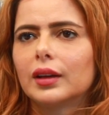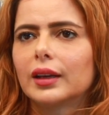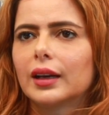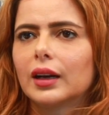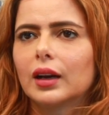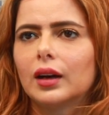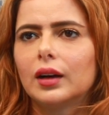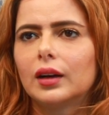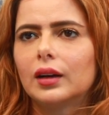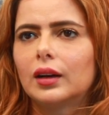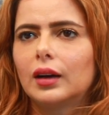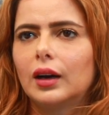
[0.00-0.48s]
You
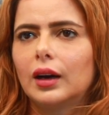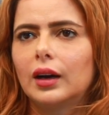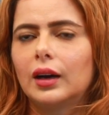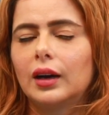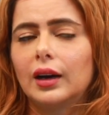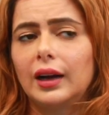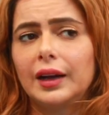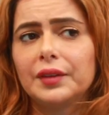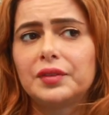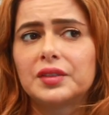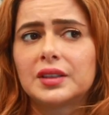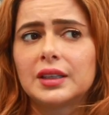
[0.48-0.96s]
know,
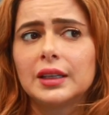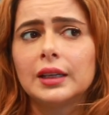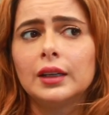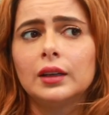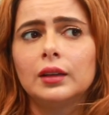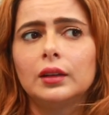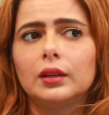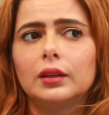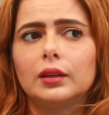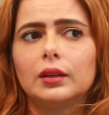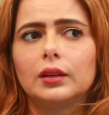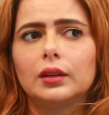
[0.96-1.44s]
uh, I've
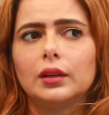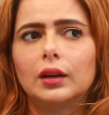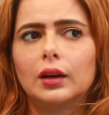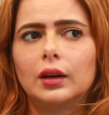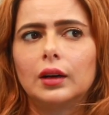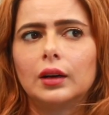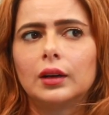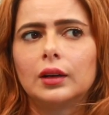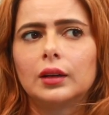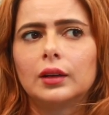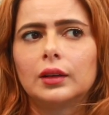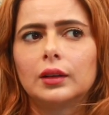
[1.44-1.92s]
seen
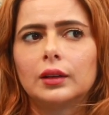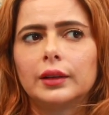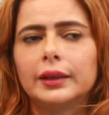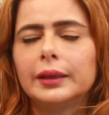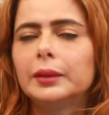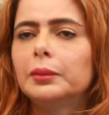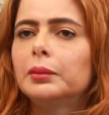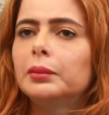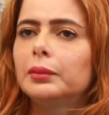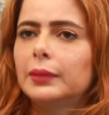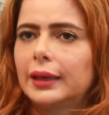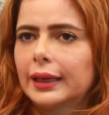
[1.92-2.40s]
uh,
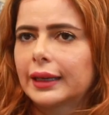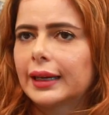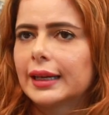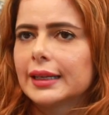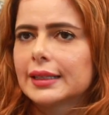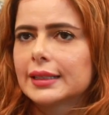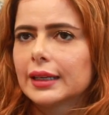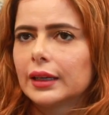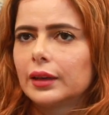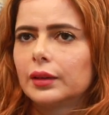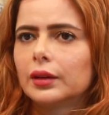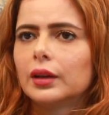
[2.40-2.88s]
him, like
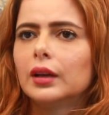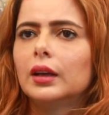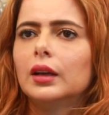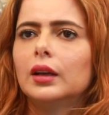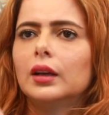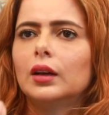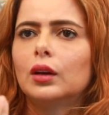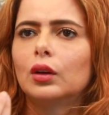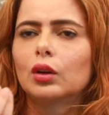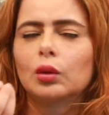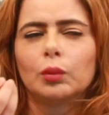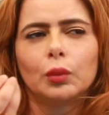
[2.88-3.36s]
I said,
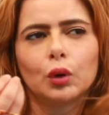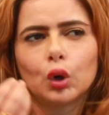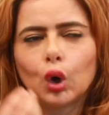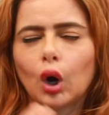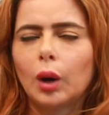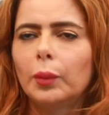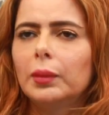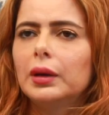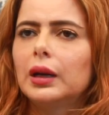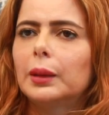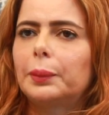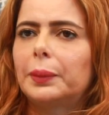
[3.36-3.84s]
rombo
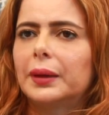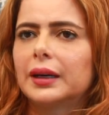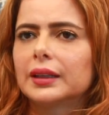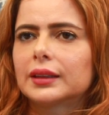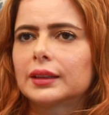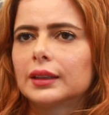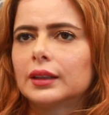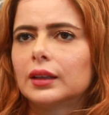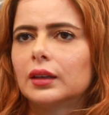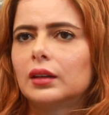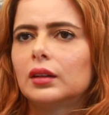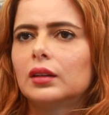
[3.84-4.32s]
normala
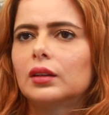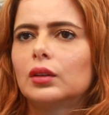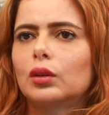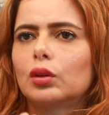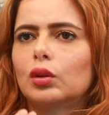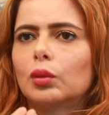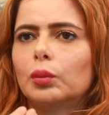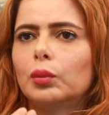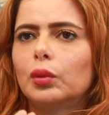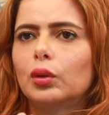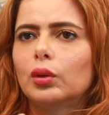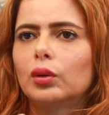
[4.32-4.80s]
pathana,
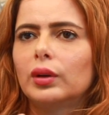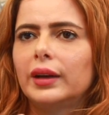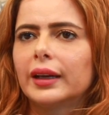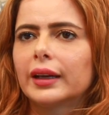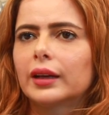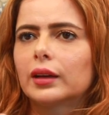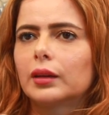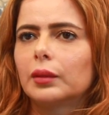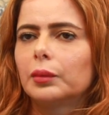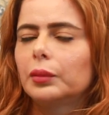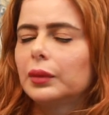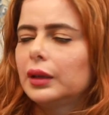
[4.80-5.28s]
rombo
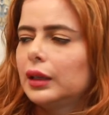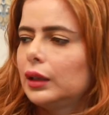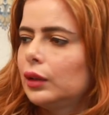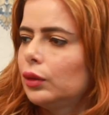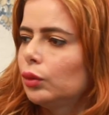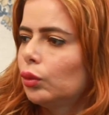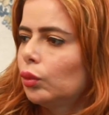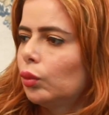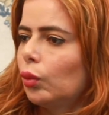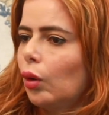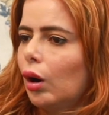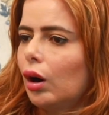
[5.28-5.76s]
like
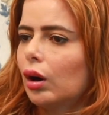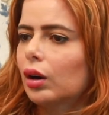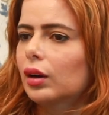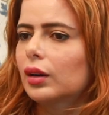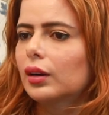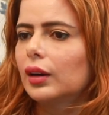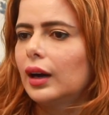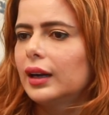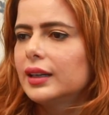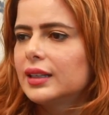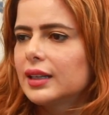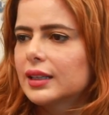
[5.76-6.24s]
you walk,
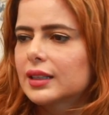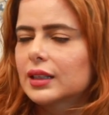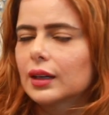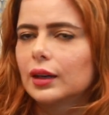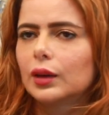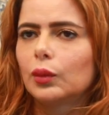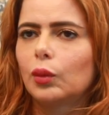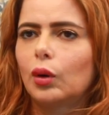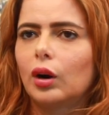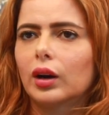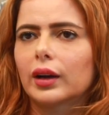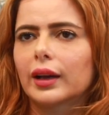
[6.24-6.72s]
Ajit sir
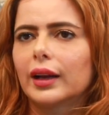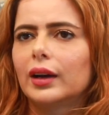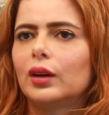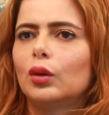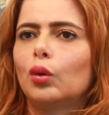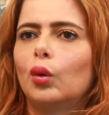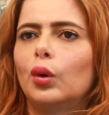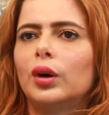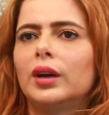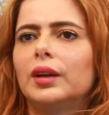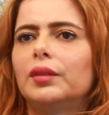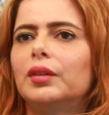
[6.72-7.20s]
will walk and
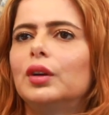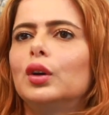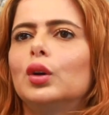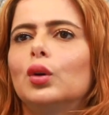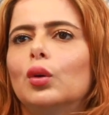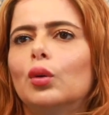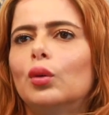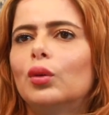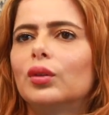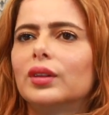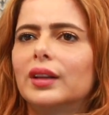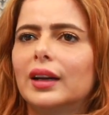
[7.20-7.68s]
no one will
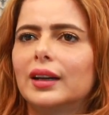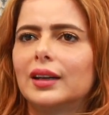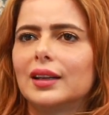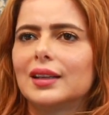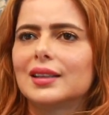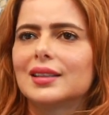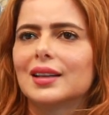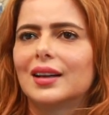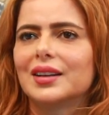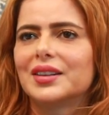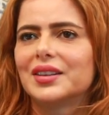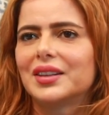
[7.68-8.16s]
know that
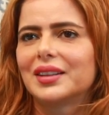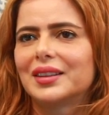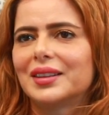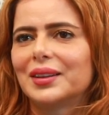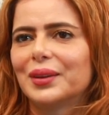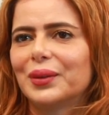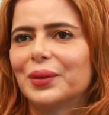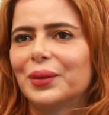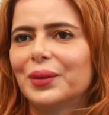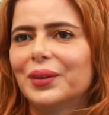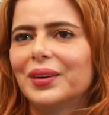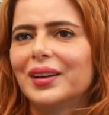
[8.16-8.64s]
he's Ajit,
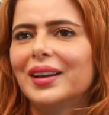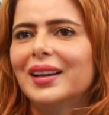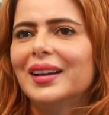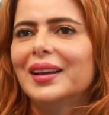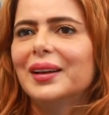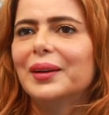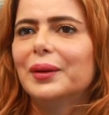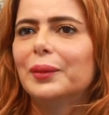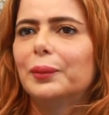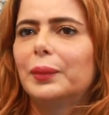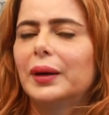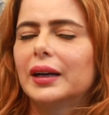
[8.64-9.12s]
you know.
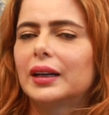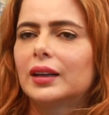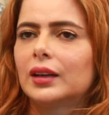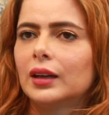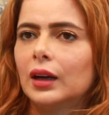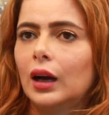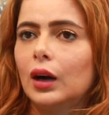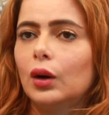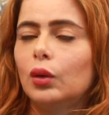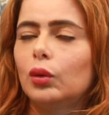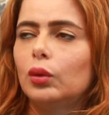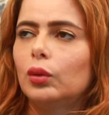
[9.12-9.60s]
But
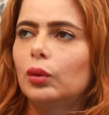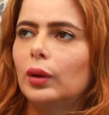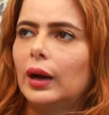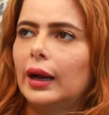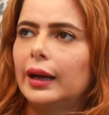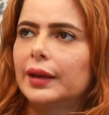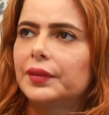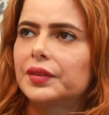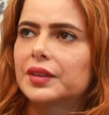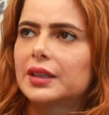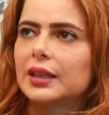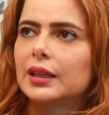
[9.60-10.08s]
now
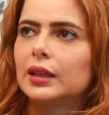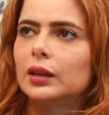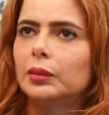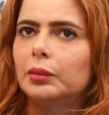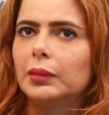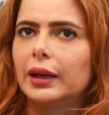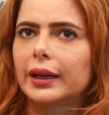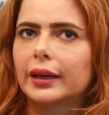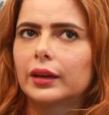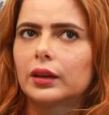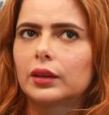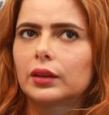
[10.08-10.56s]
I've seen
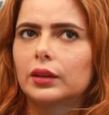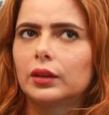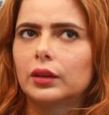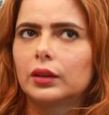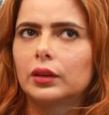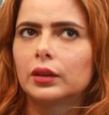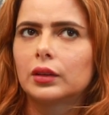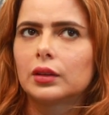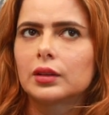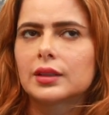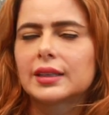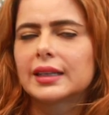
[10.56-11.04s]
him like
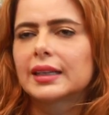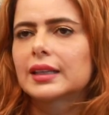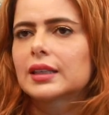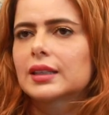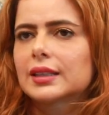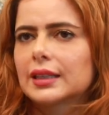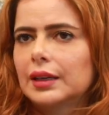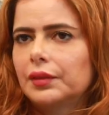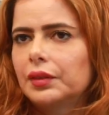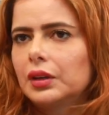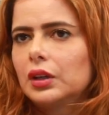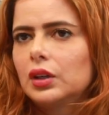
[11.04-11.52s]
uh, six,
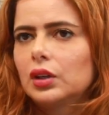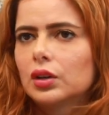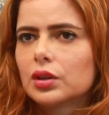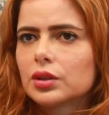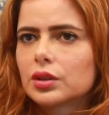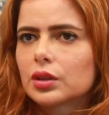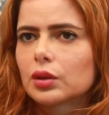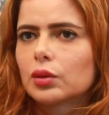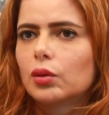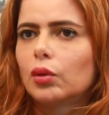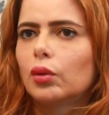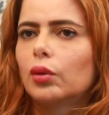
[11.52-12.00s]
seven
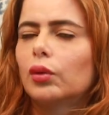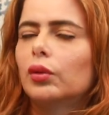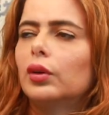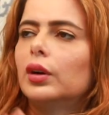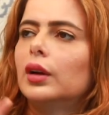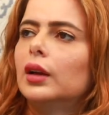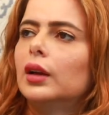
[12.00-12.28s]
years ago.